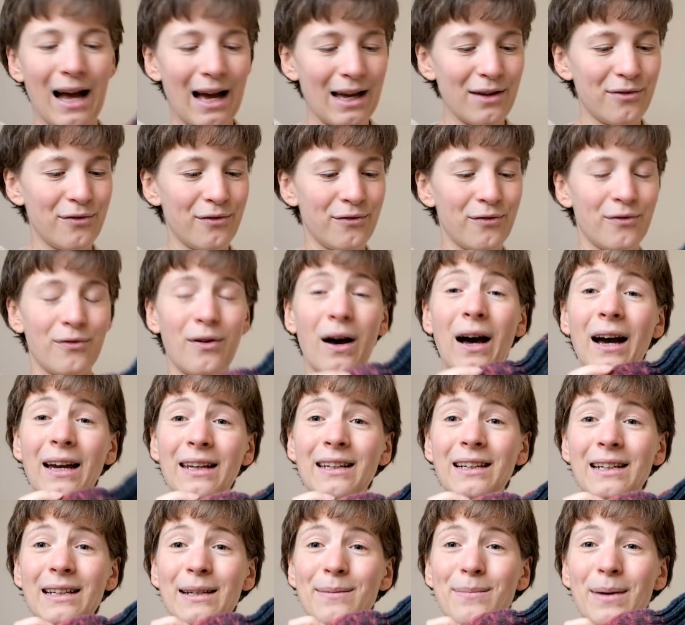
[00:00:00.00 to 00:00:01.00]
I
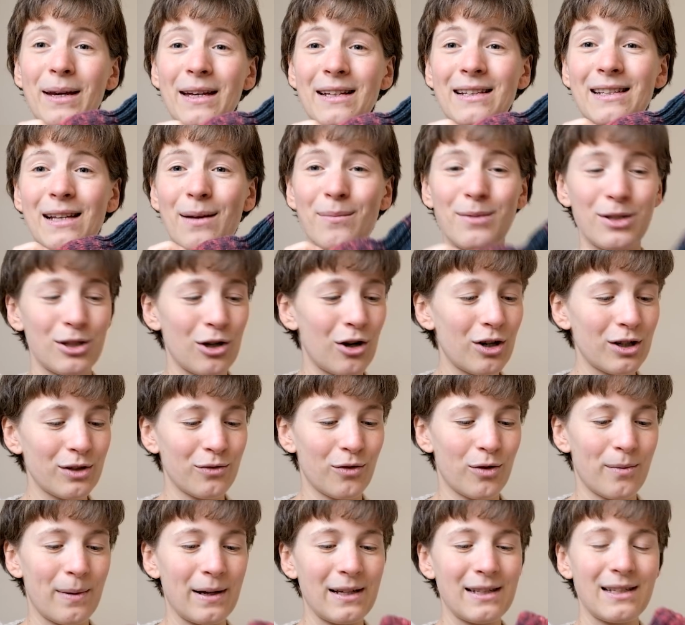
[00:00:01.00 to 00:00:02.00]
finally made some socks
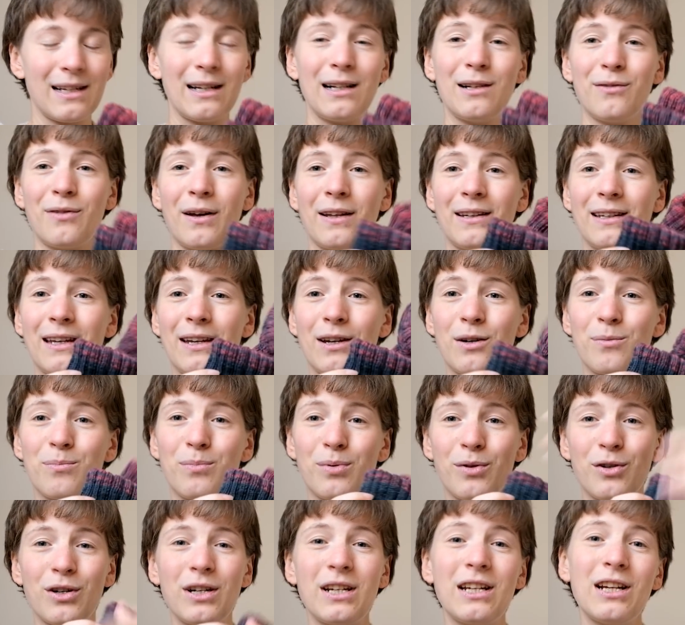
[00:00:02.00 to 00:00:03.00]
for myself and they are
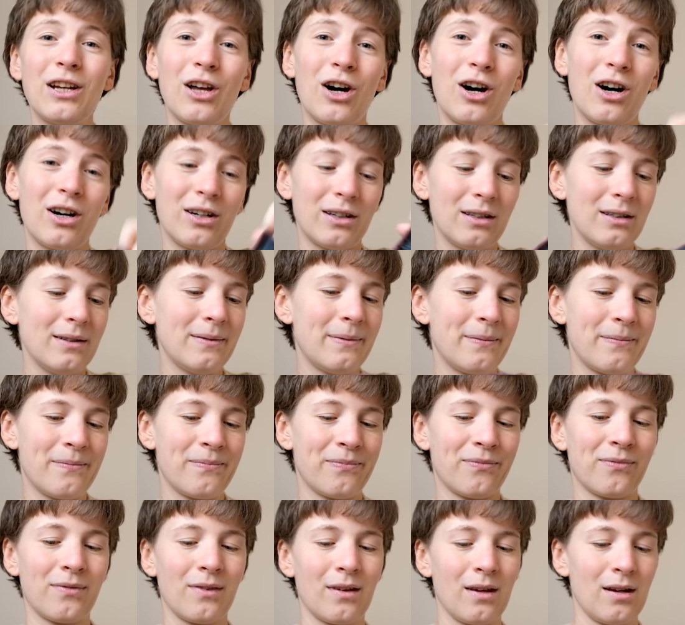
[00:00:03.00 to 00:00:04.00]
pretty long.
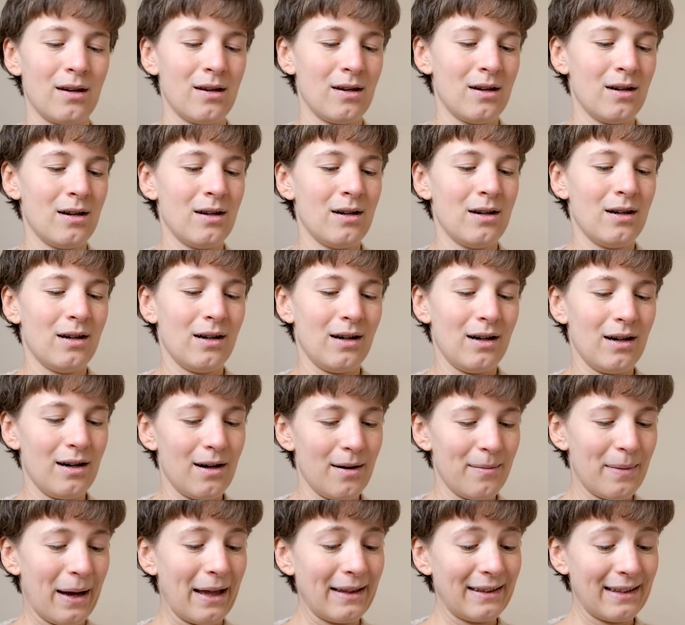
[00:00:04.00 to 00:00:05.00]

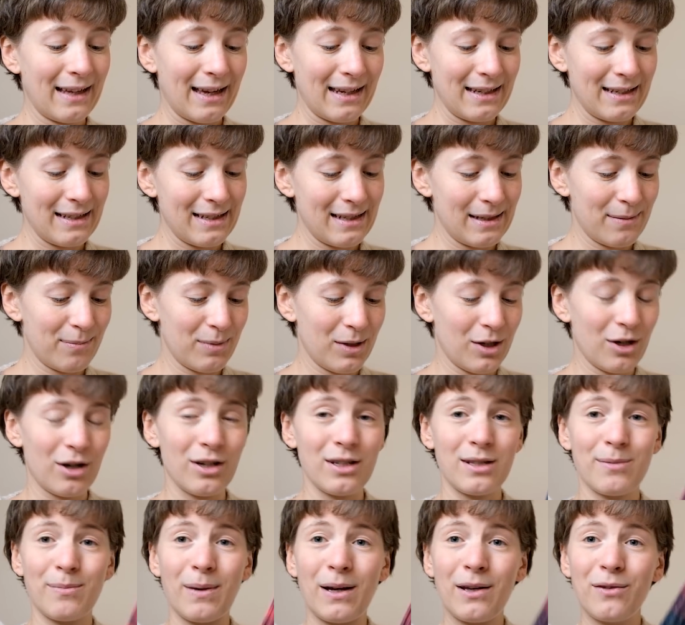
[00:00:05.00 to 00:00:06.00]
And that is
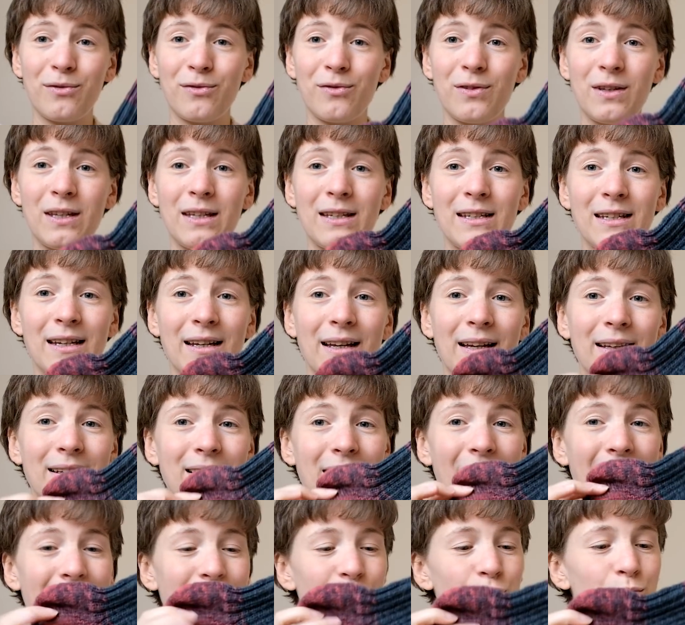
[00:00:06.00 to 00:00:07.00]
because my feet
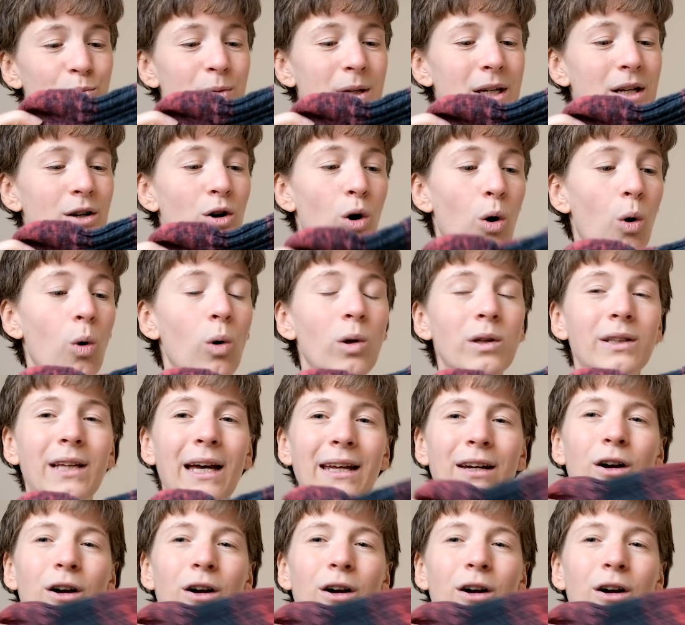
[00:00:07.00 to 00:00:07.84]
tend to be cold and